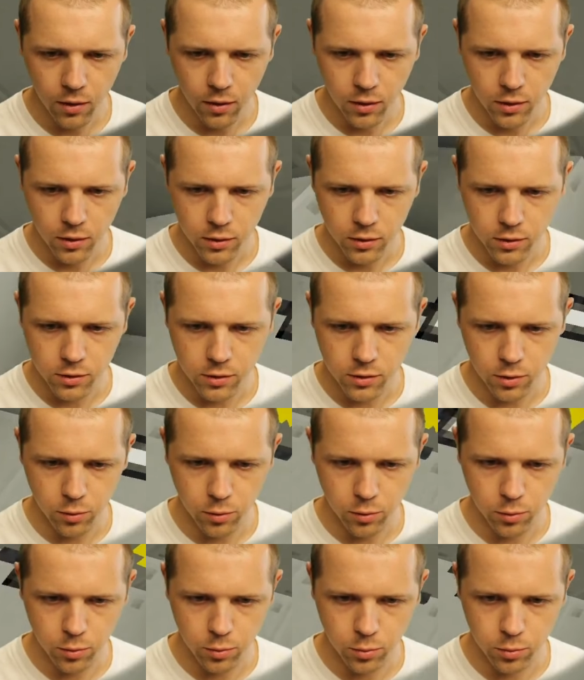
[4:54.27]

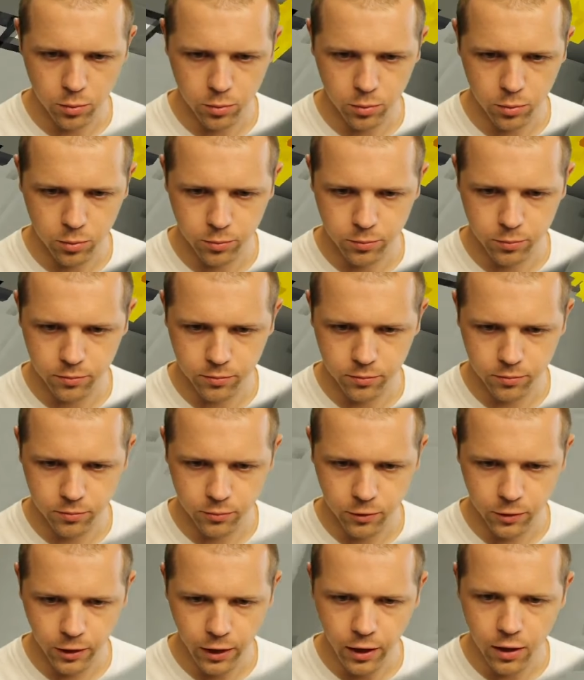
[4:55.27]
So,
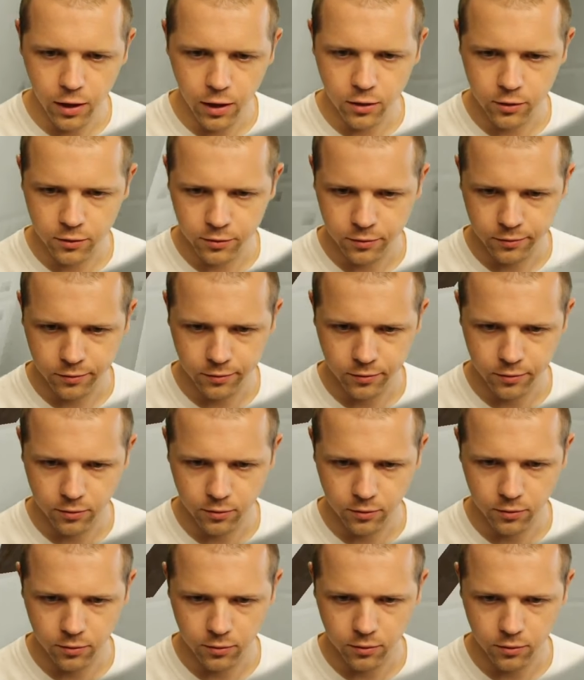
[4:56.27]
yeah,
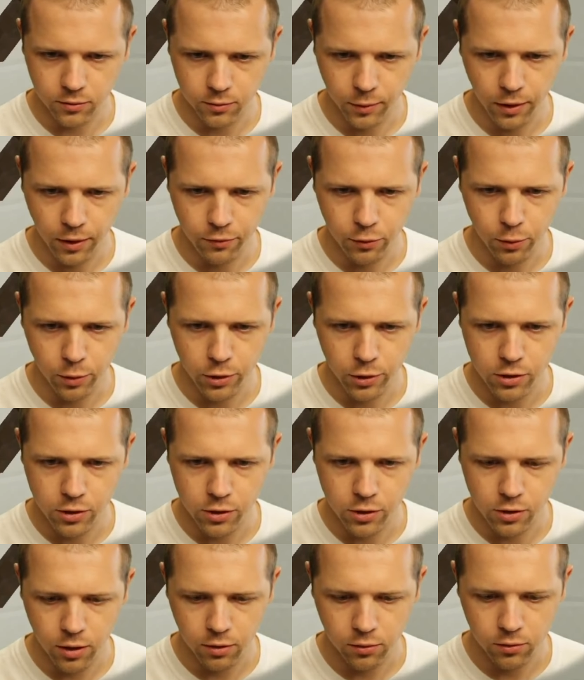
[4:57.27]
we have torches
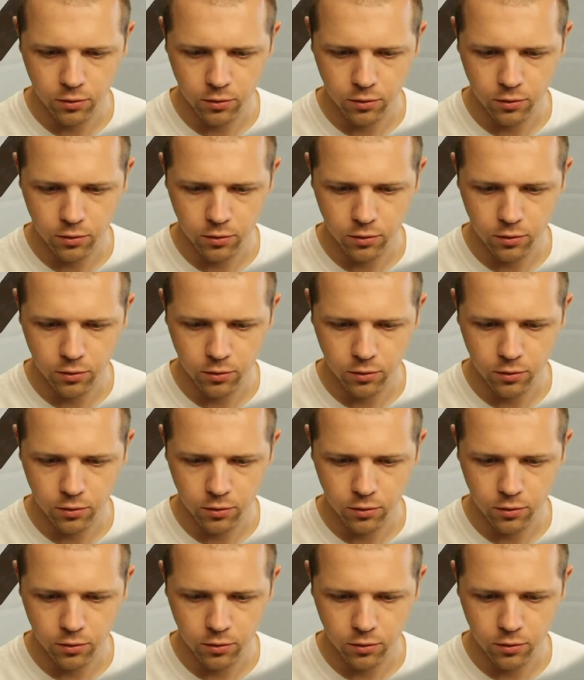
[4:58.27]
now.